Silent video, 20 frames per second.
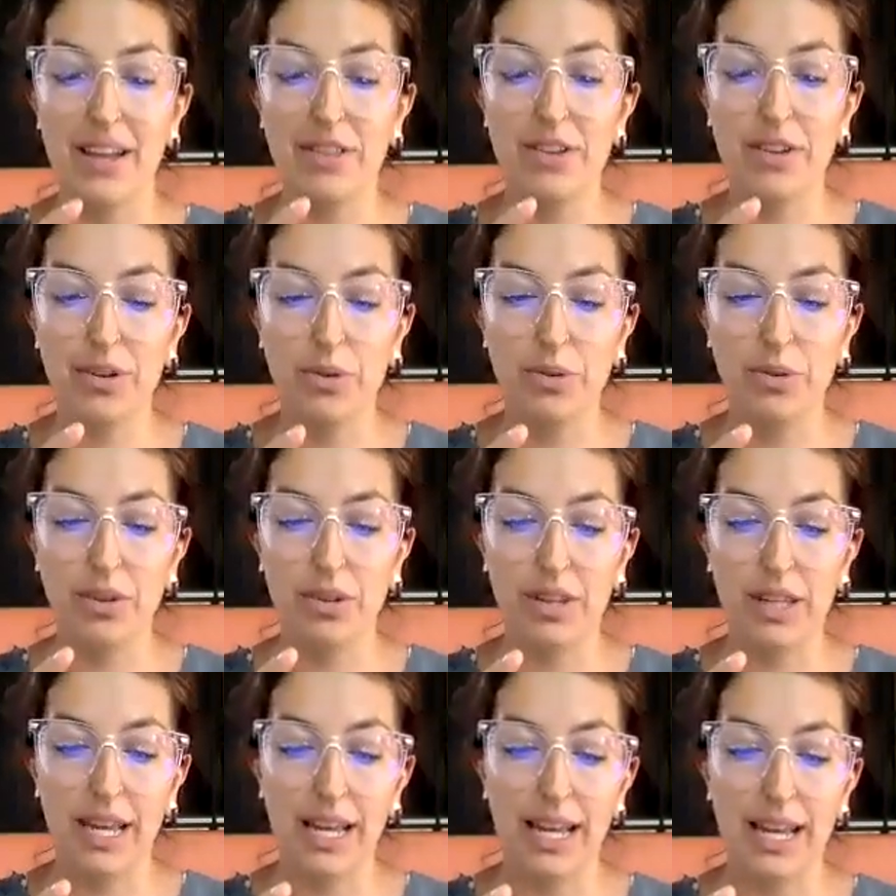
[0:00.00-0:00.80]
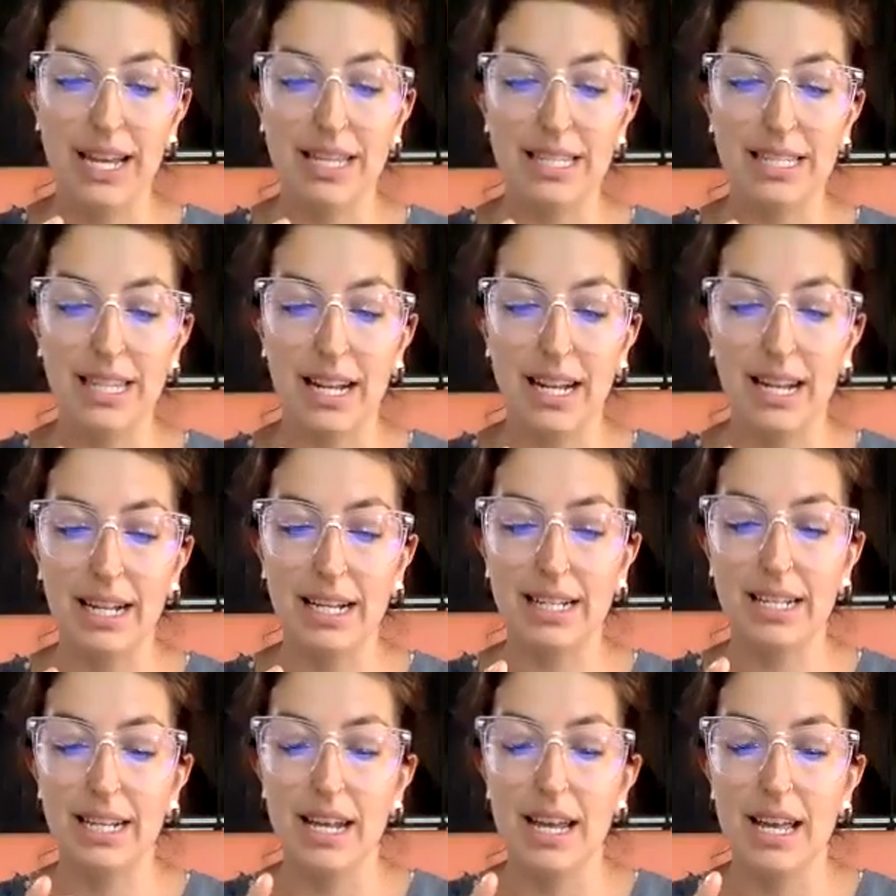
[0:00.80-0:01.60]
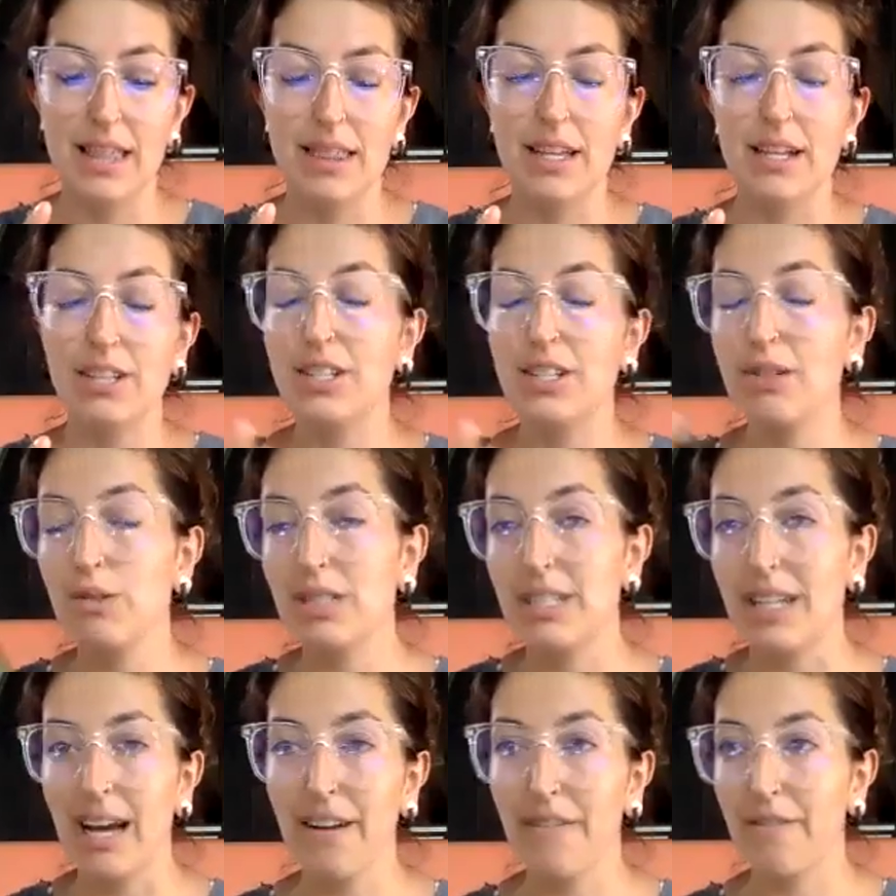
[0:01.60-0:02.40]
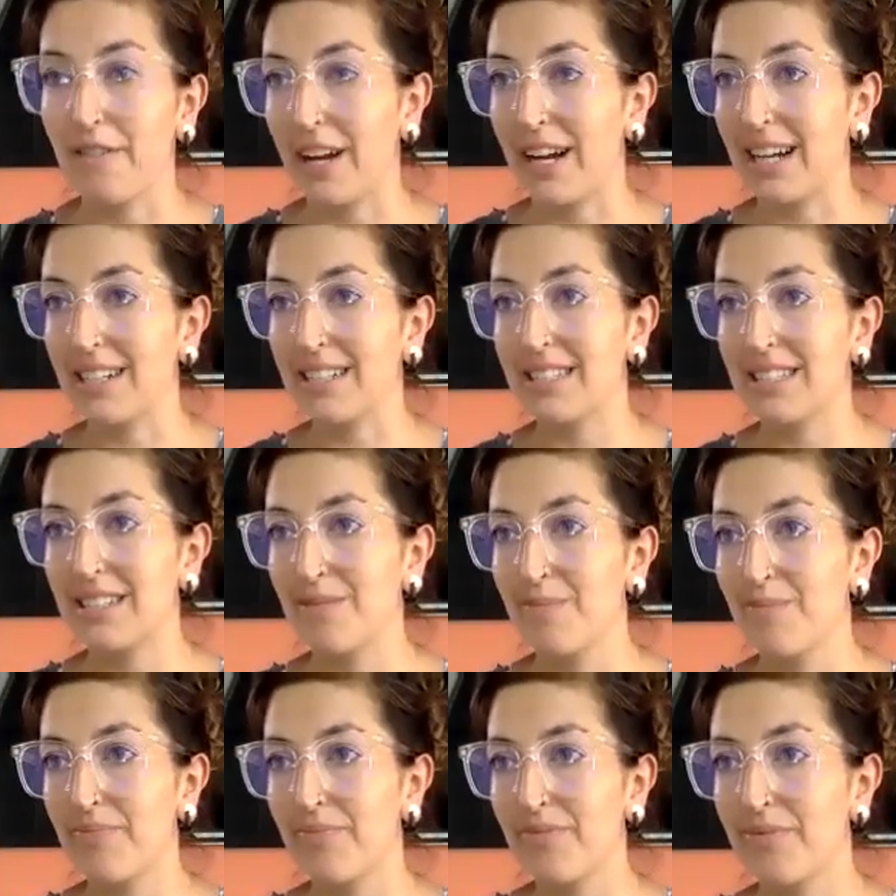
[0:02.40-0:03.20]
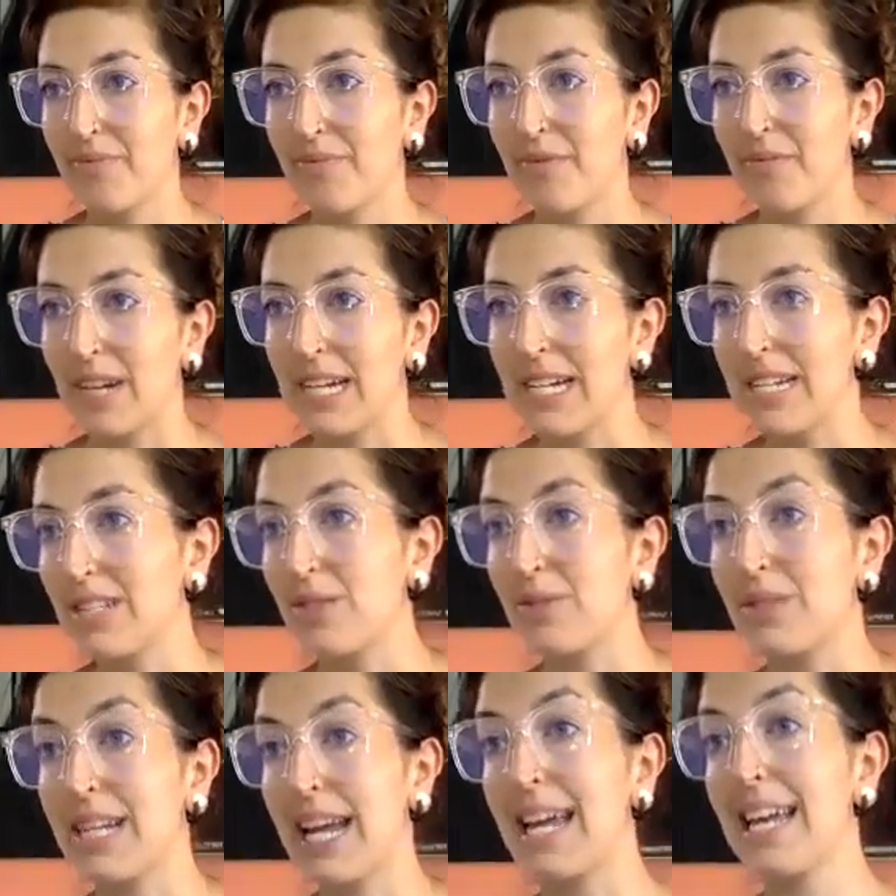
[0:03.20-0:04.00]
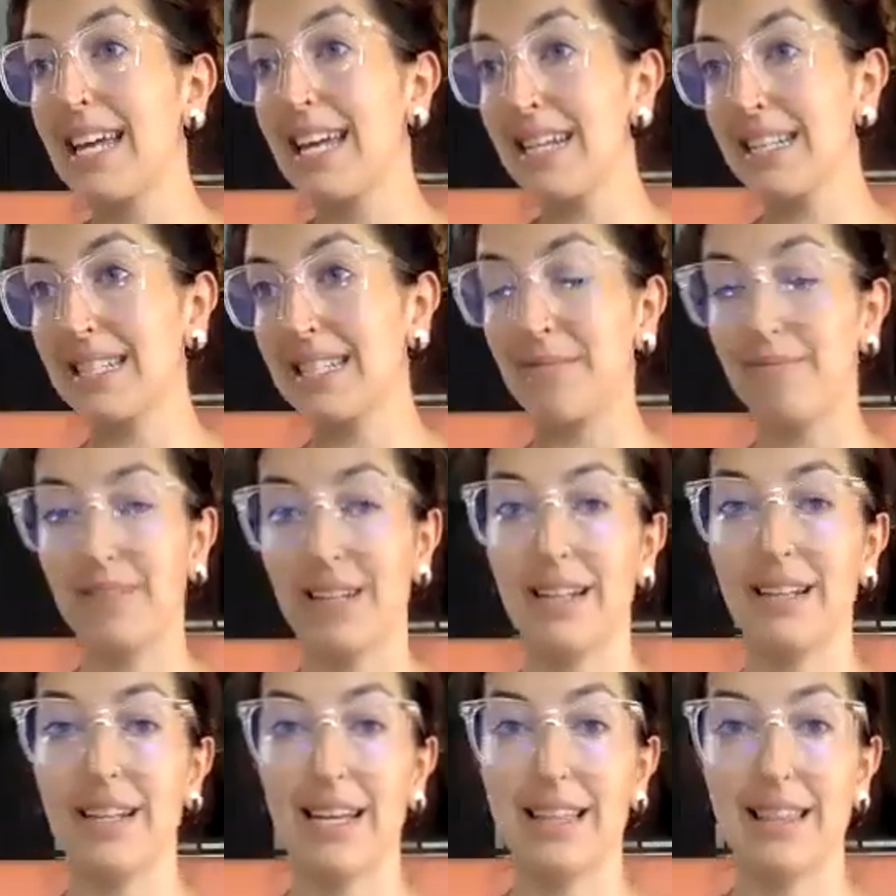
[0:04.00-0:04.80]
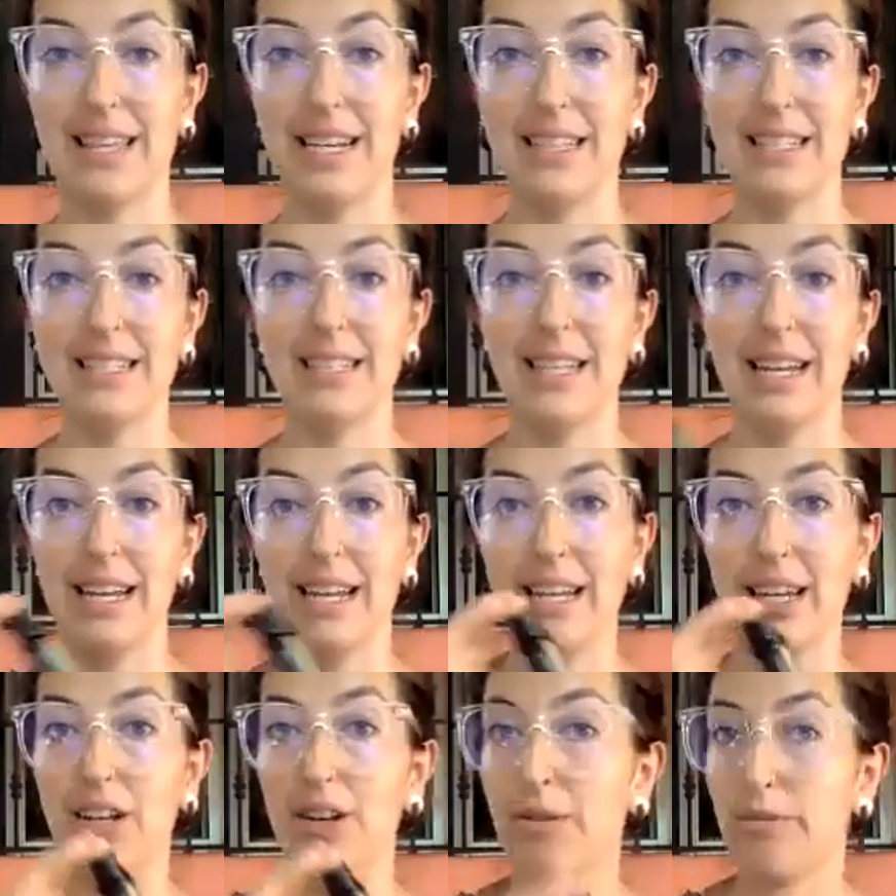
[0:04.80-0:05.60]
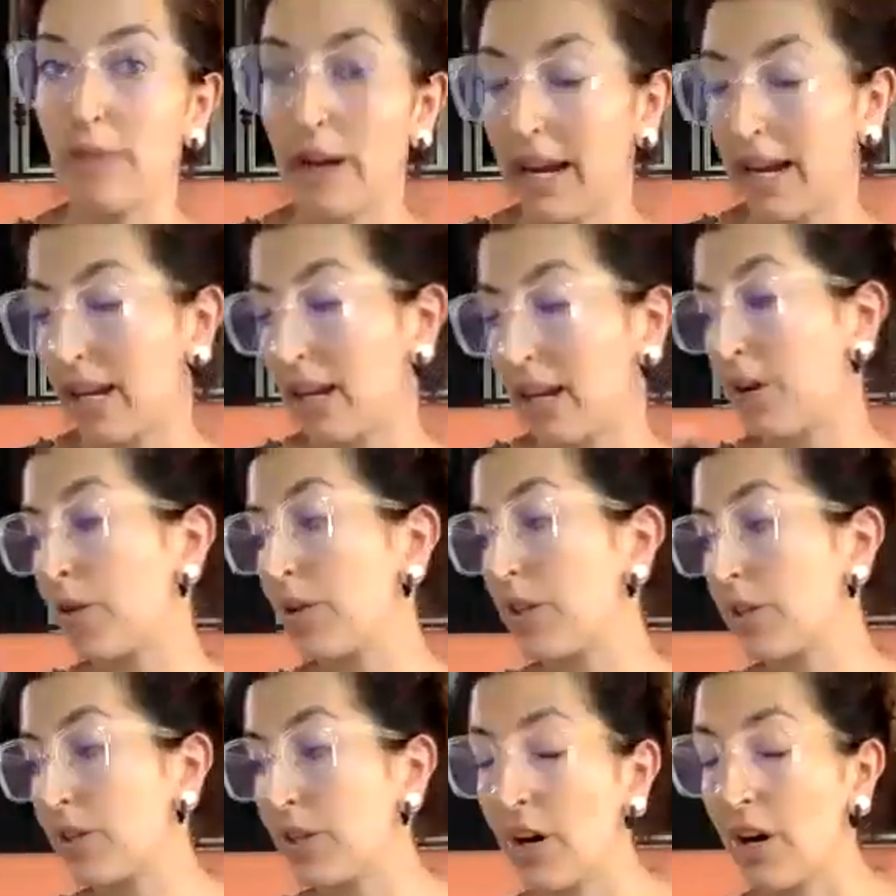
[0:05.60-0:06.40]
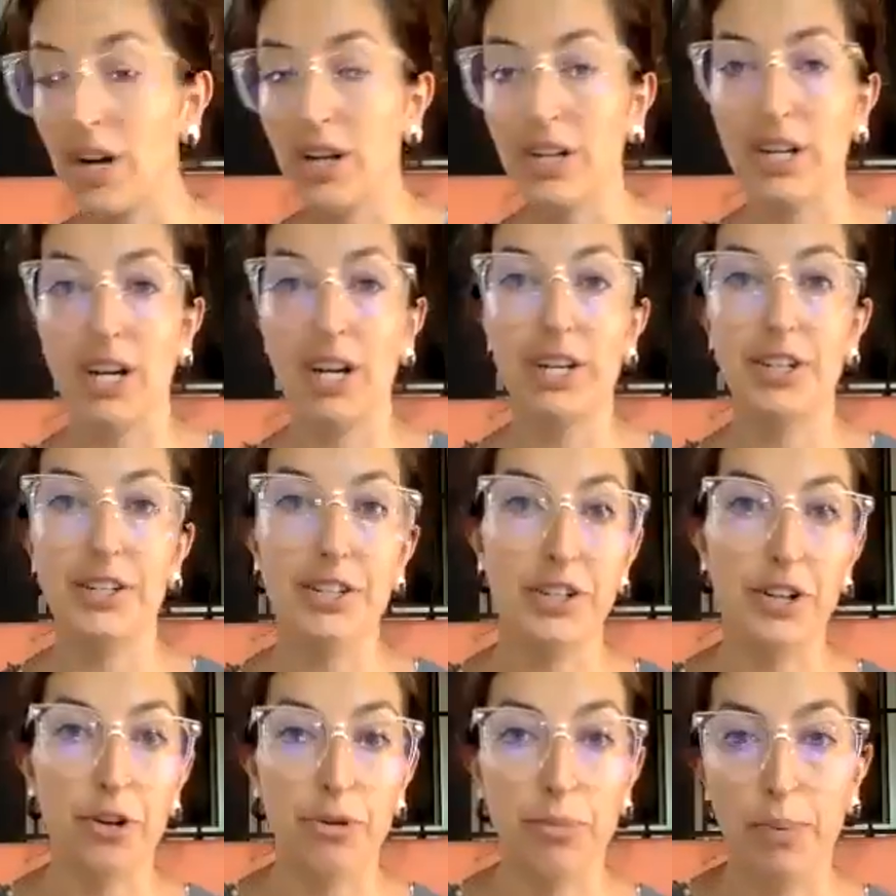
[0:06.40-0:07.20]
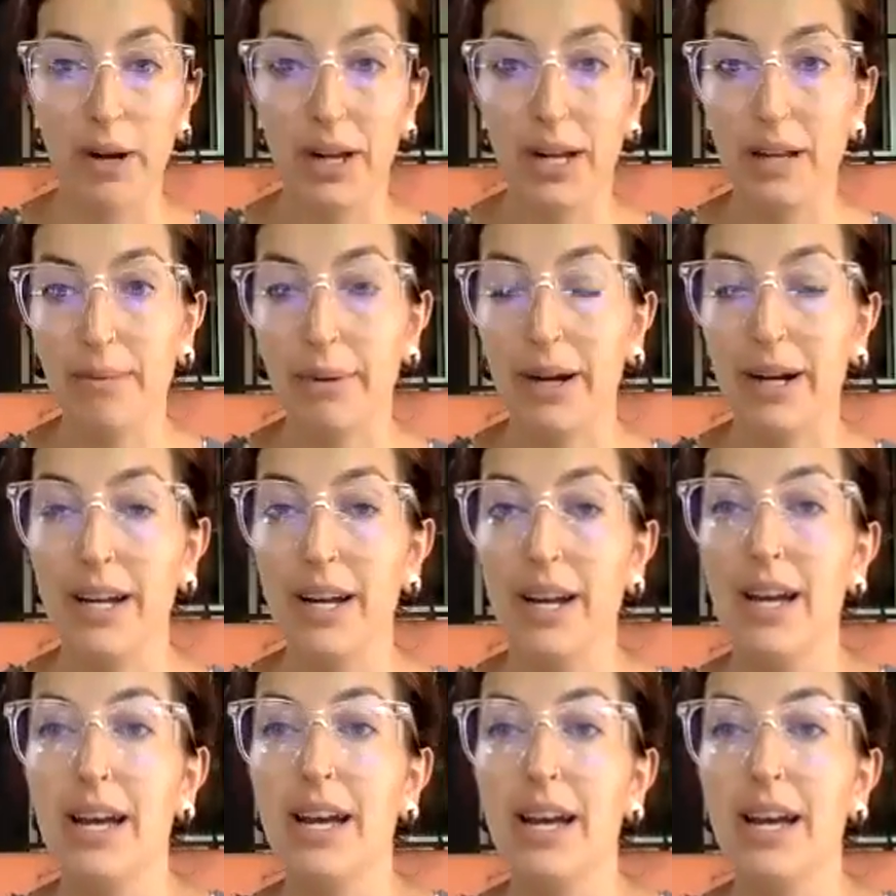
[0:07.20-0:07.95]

Another cool thing is that there's no side effects, right? So taking something like this, like your oregano, your On Guard, your copaiba,